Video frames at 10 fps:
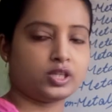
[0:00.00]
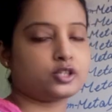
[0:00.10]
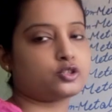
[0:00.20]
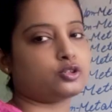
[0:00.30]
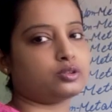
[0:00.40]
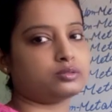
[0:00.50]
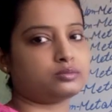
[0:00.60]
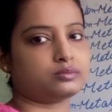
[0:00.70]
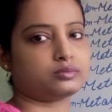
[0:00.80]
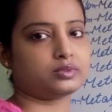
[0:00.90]

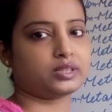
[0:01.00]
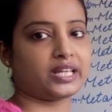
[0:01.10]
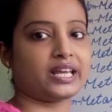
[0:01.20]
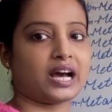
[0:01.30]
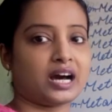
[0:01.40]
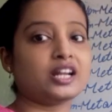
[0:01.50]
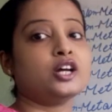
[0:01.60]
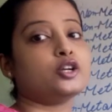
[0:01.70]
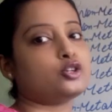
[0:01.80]
So they are